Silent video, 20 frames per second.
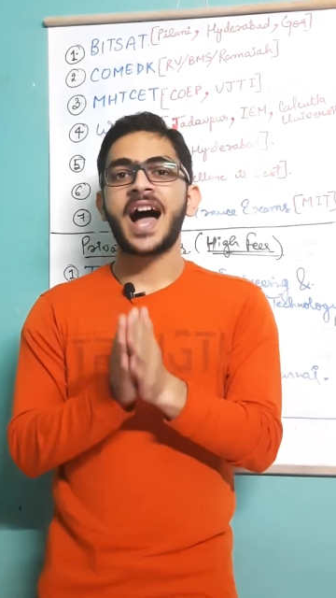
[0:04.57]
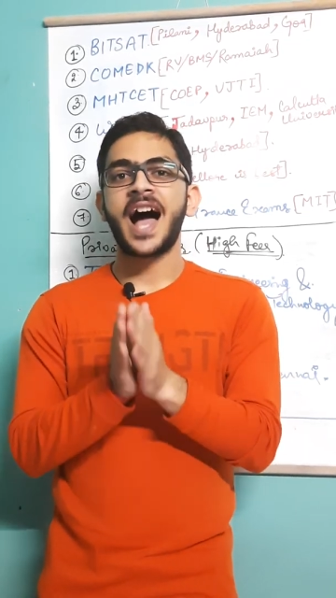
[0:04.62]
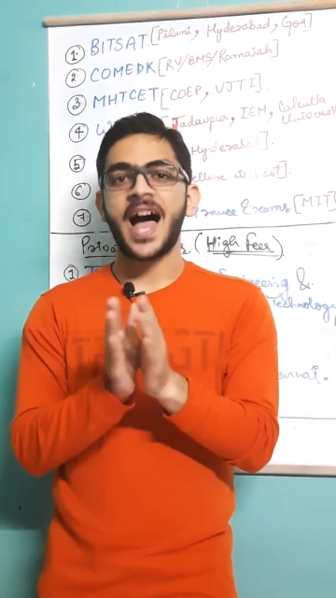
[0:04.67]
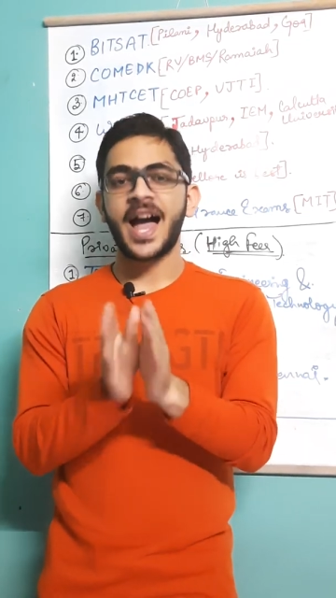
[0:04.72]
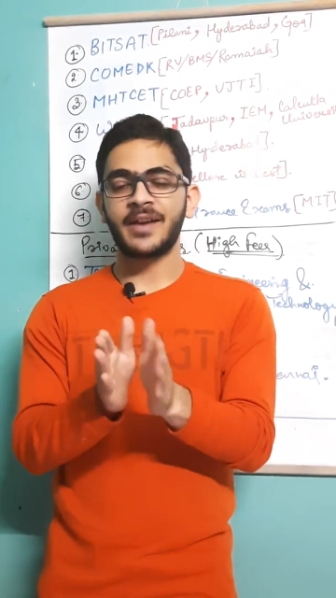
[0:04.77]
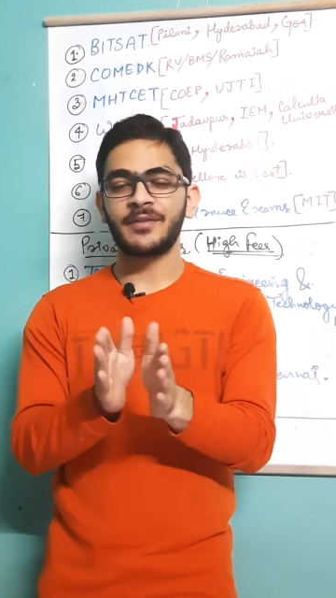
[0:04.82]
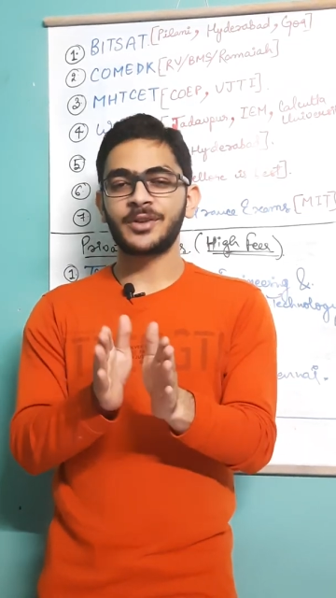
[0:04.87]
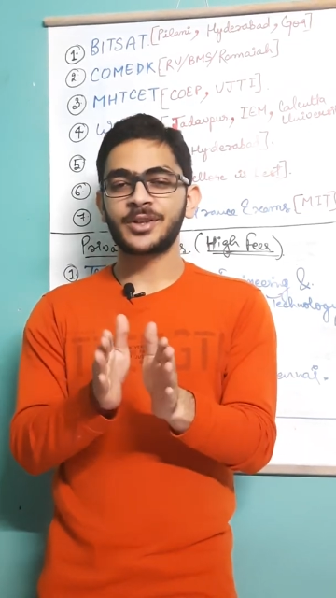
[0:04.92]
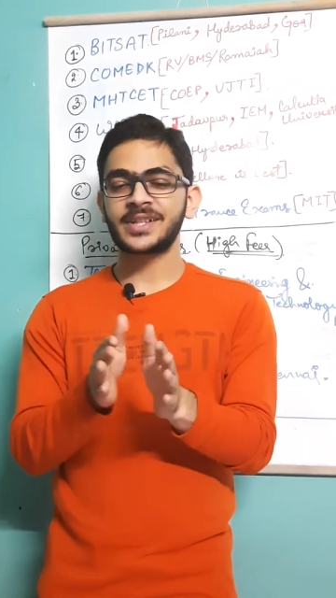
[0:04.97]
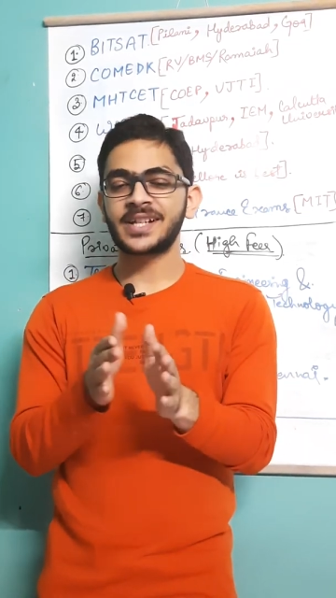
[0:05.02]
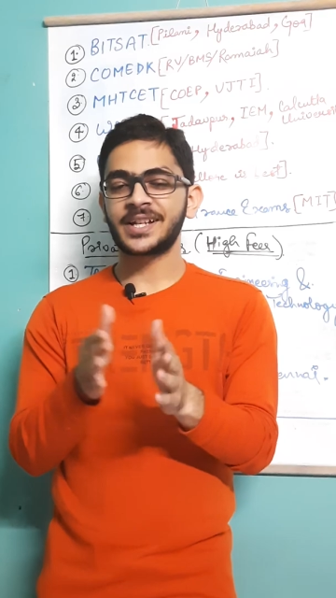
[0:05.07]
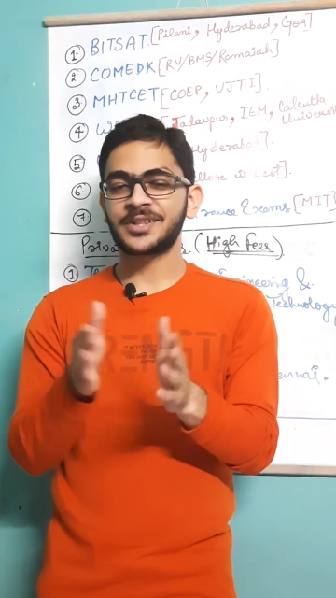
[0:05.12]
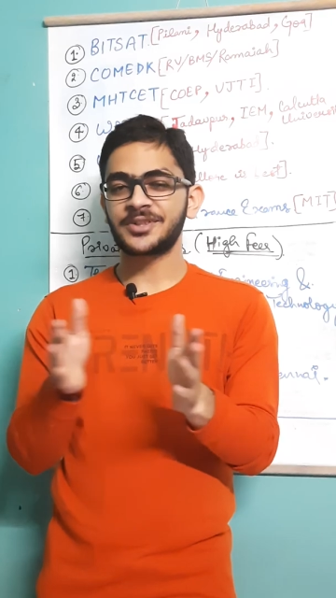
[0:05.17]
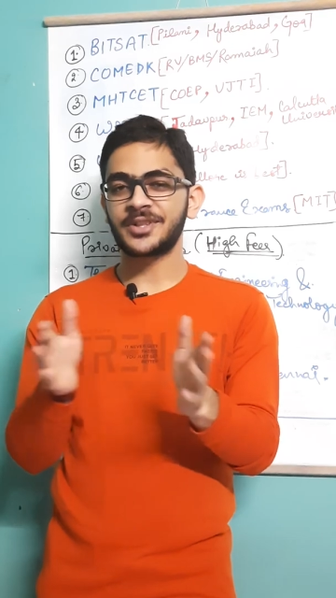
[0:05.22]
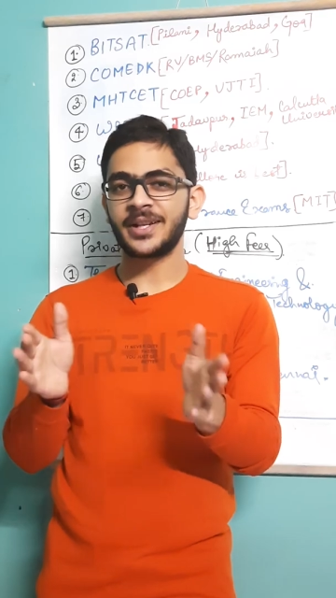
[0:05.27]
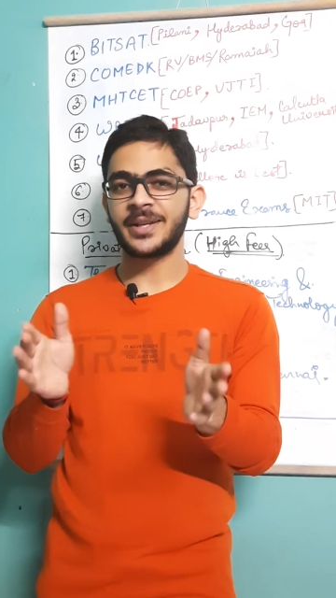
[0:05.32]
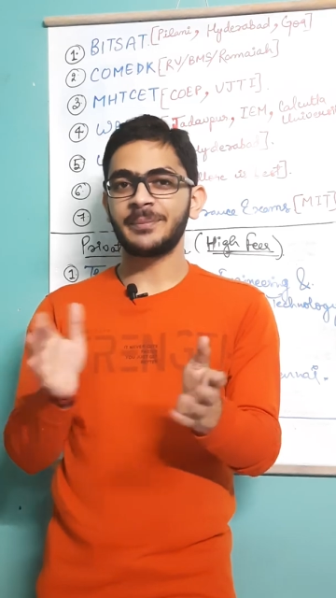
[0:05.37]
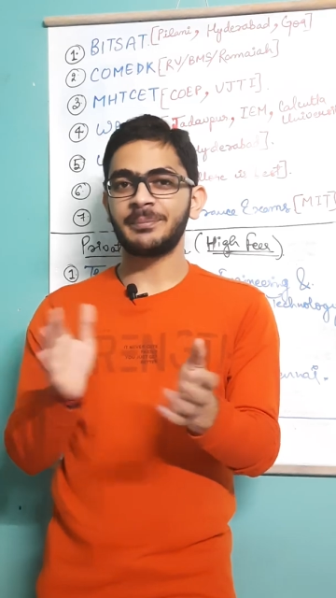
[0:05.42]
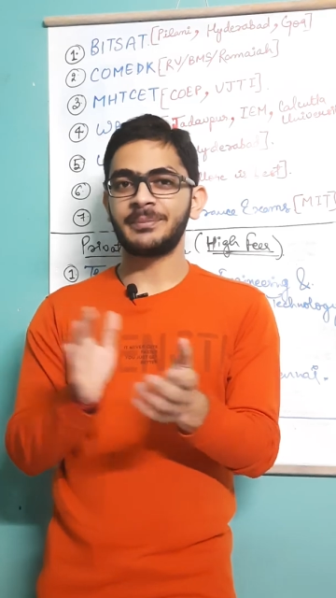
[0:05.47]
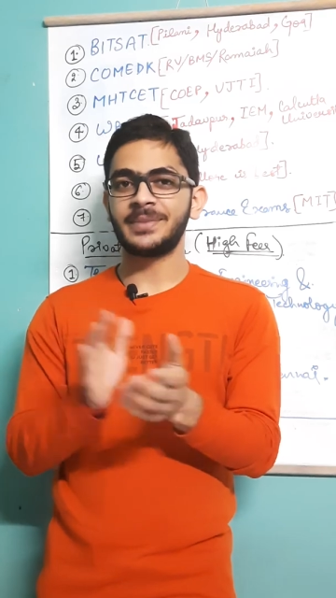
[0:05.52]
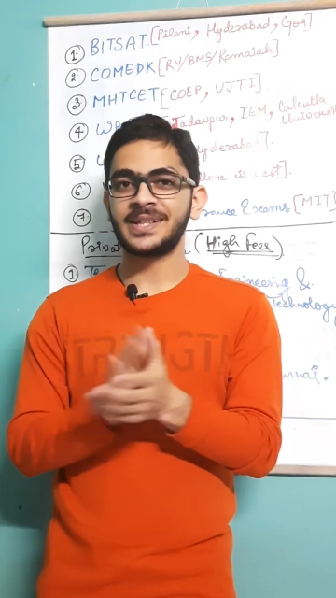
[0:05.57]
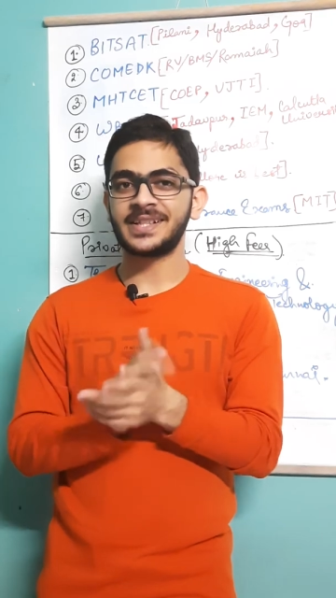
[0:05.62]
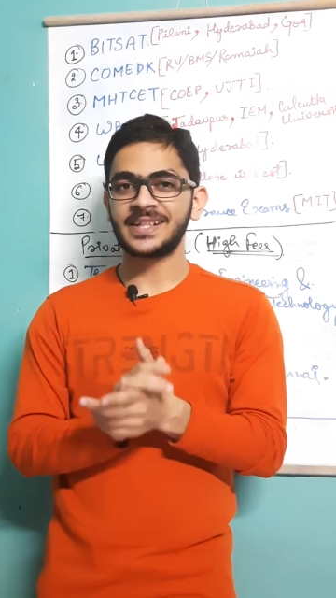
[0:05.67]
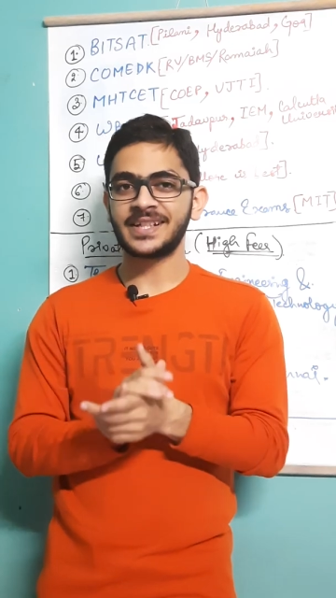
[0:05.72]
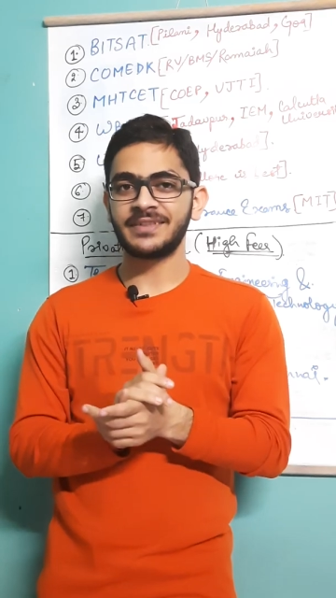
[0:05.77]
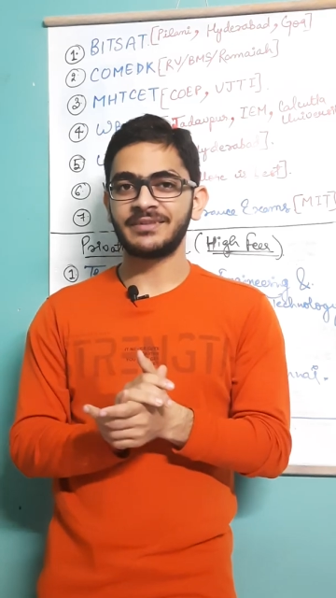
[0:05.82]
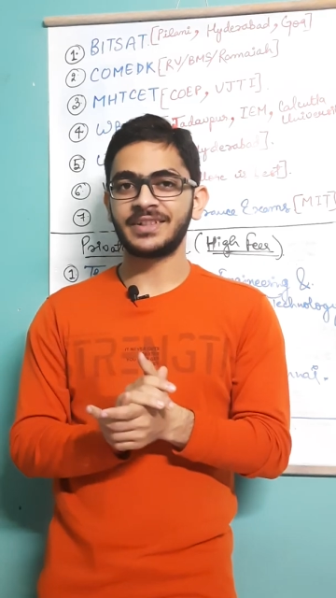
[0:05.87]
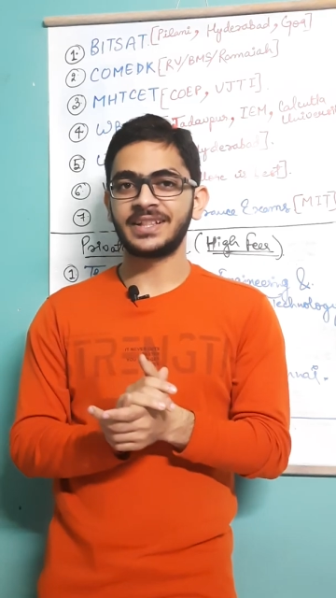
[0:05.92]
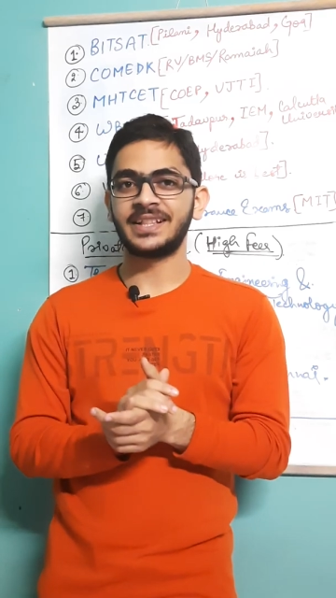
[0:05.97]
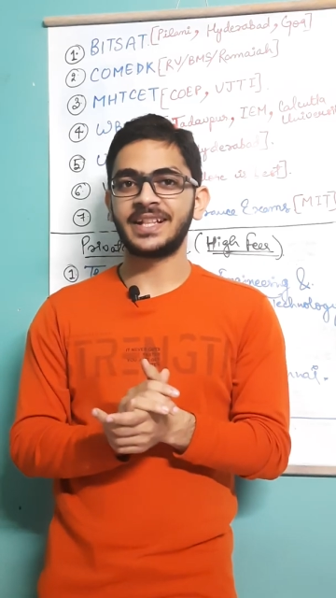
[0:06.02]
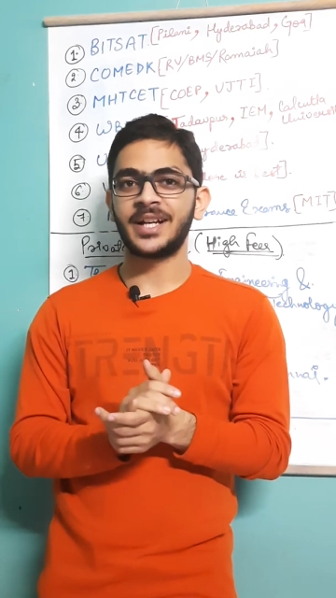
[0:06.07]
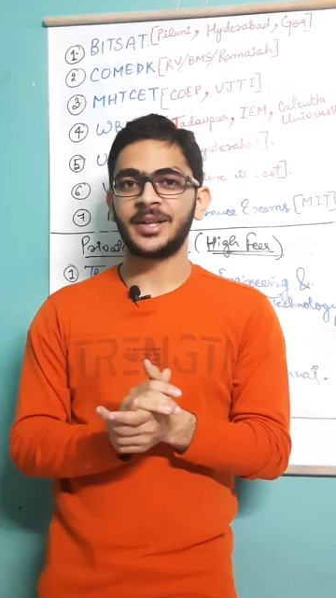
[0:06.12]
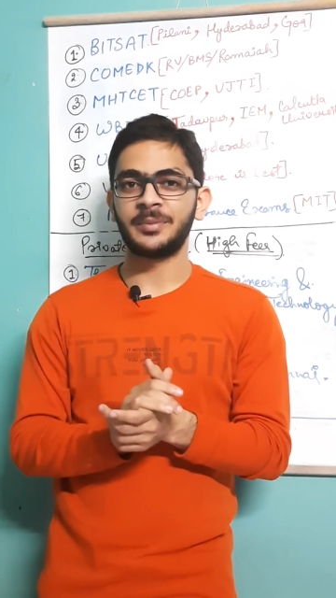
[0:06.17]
I was actually busy with the